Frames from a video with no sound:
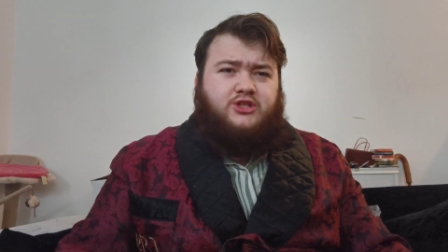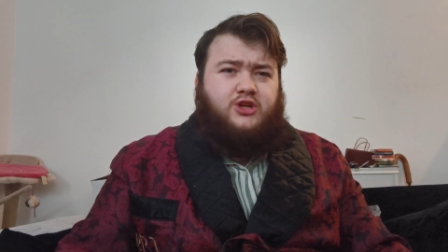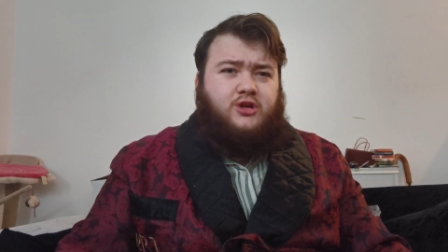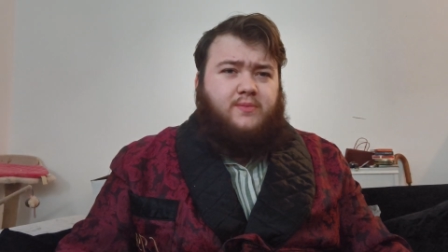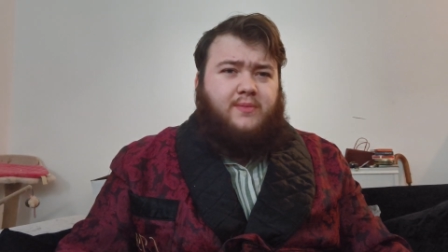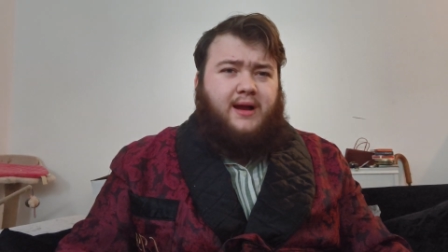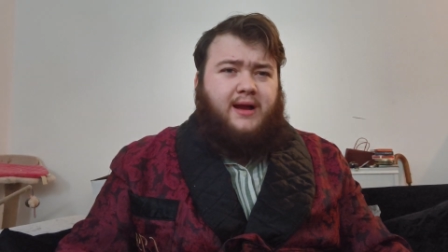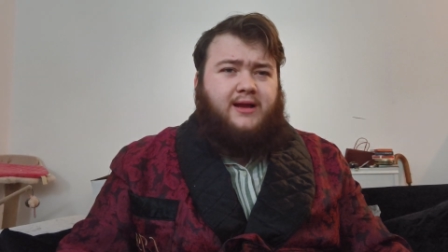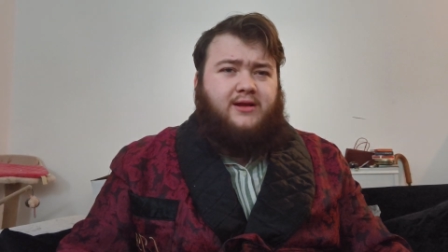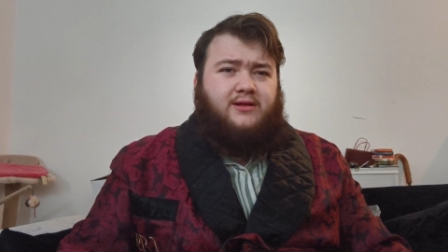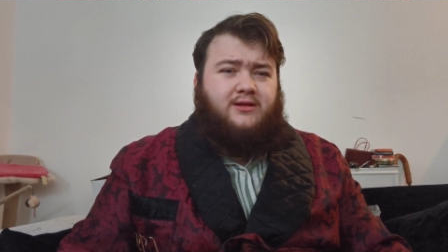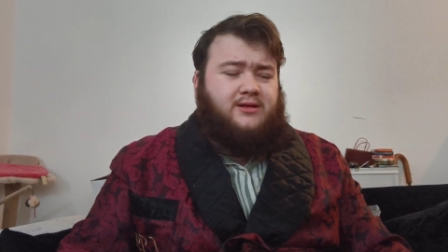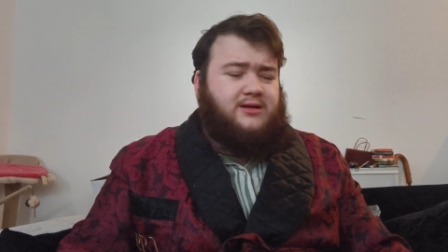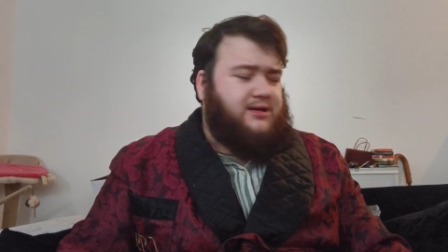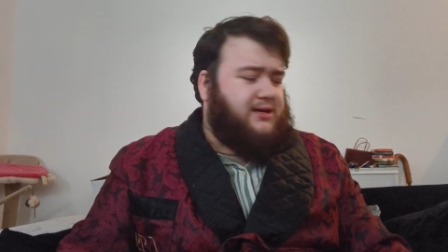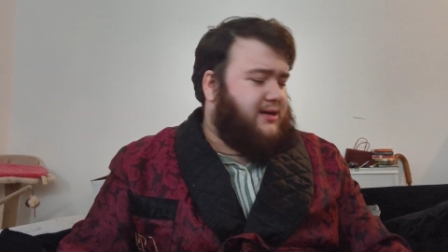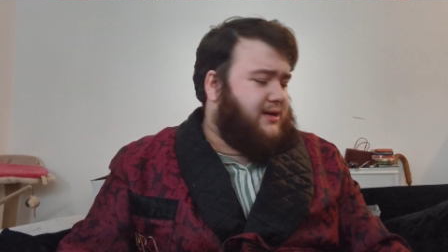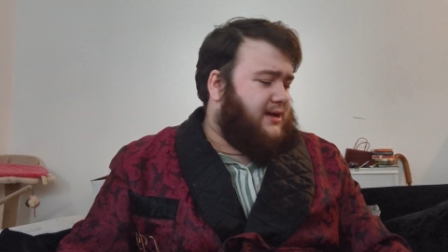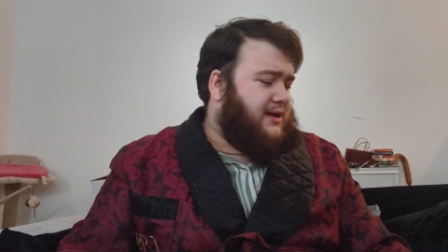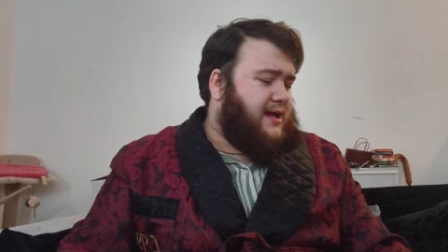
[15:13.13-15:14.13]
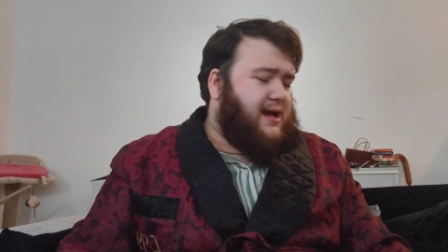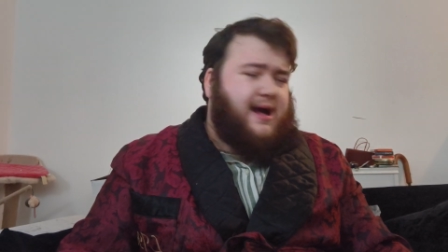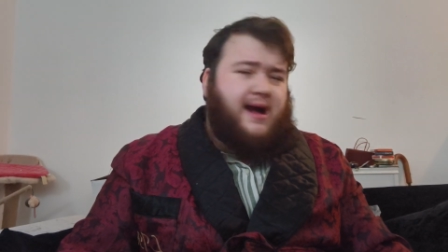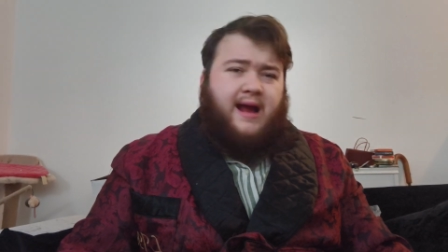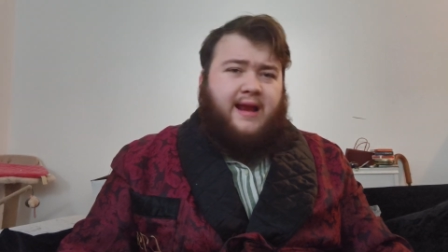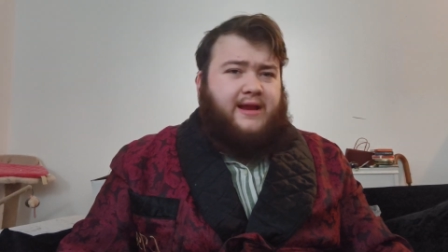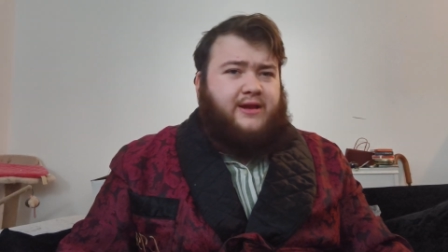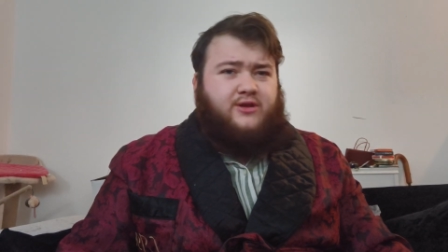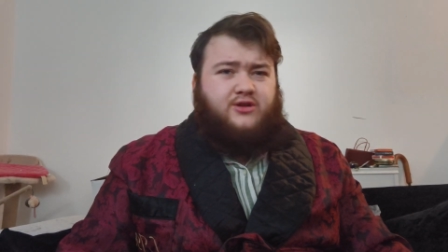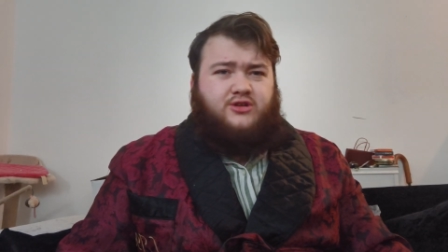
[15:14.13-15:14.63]
too mild
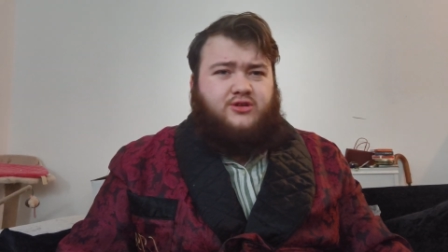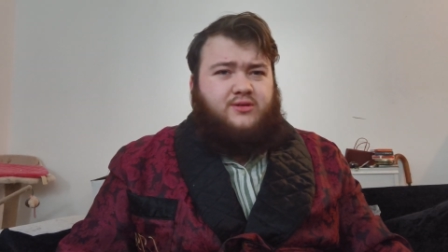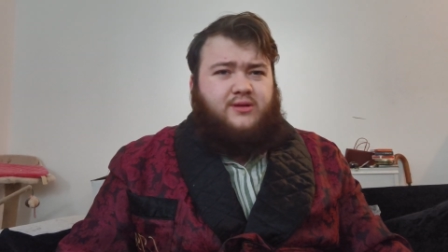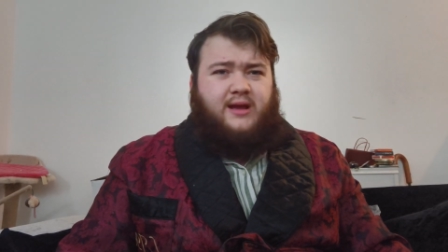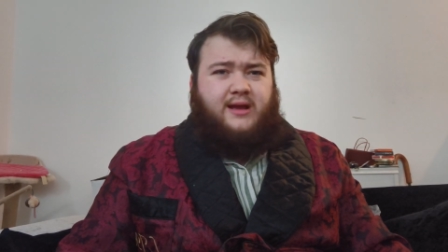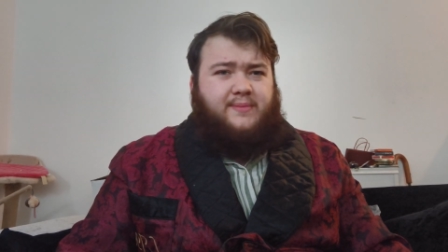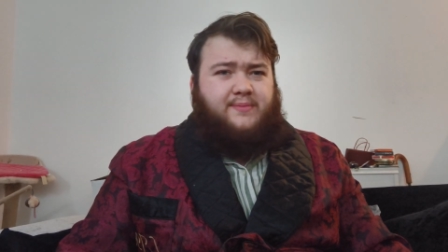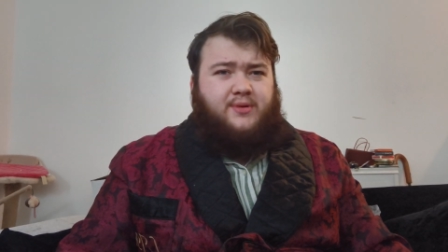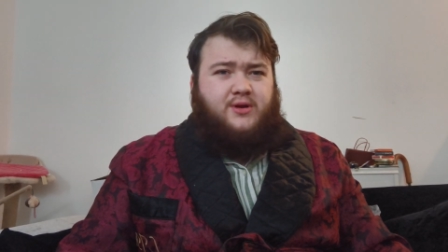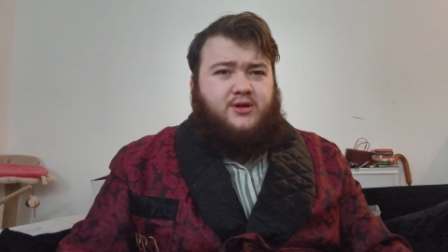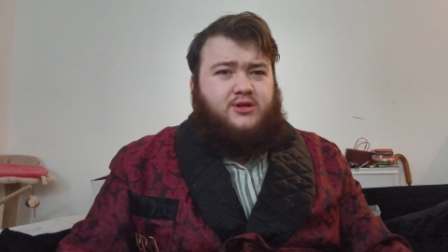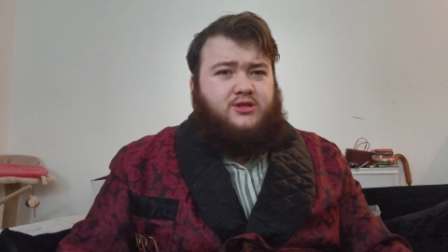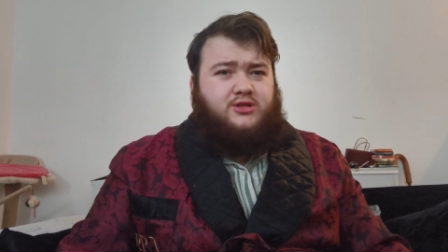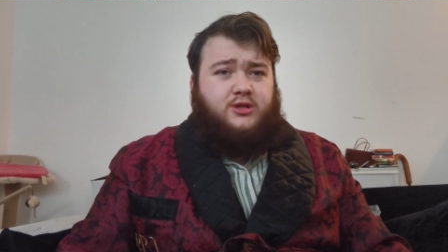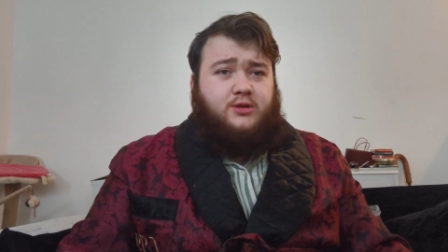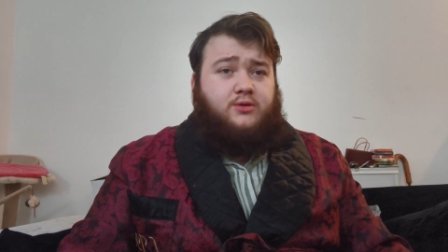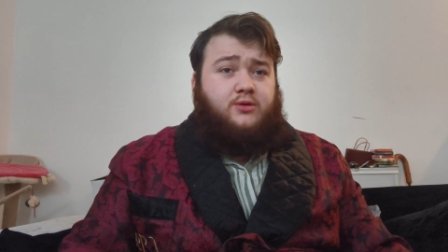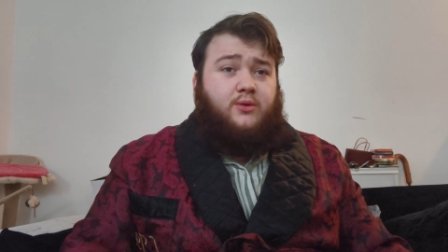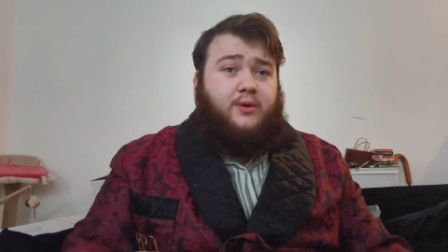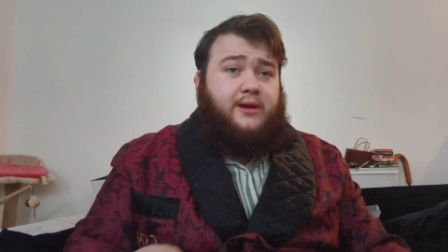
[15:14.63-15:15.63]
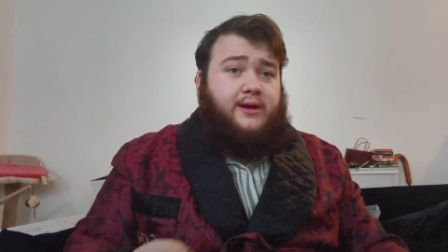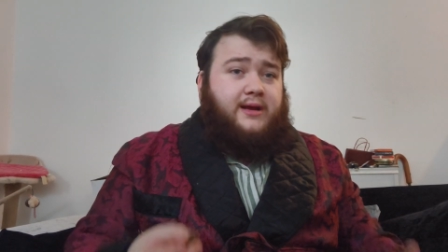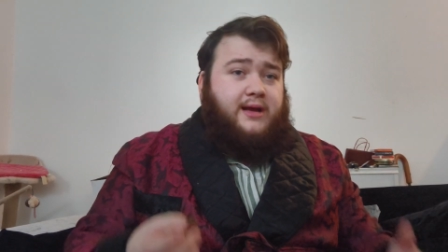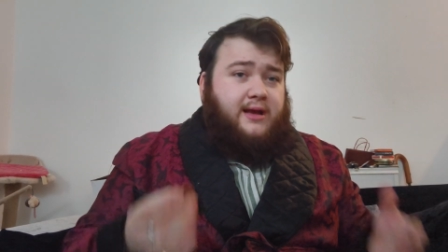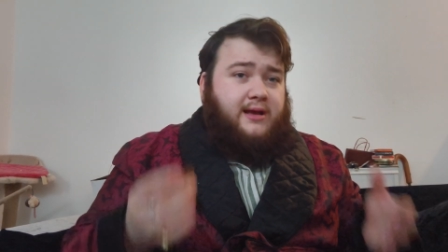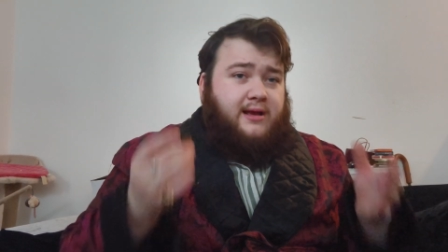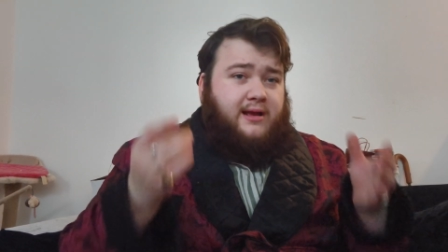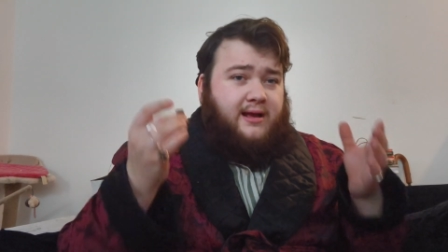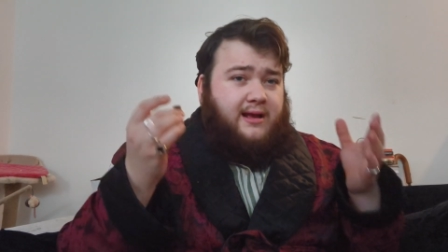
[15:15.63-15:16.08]
and it burns too quick.